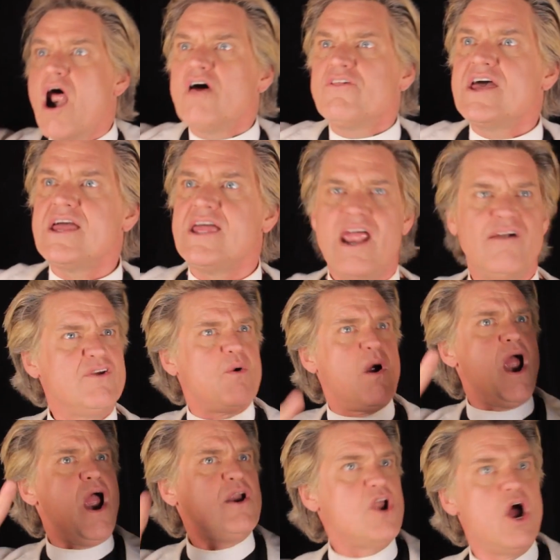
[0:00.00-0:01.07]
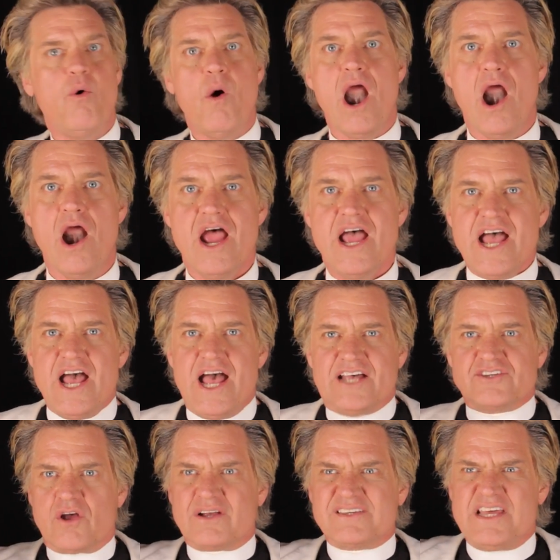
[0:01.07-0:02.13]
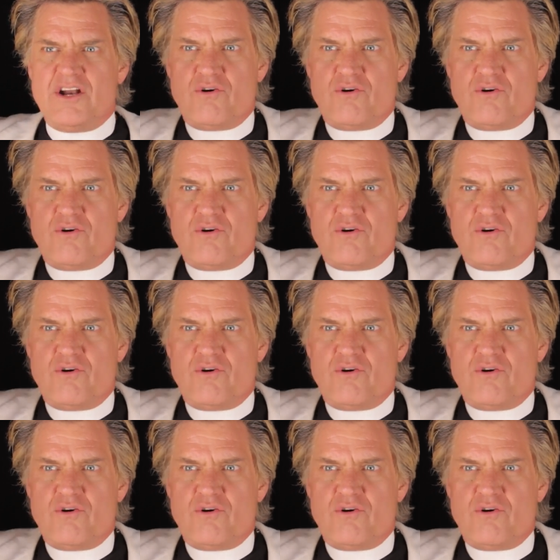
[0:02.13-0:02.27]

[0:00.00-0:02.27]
are they? Everywhere, nowhere. As long as they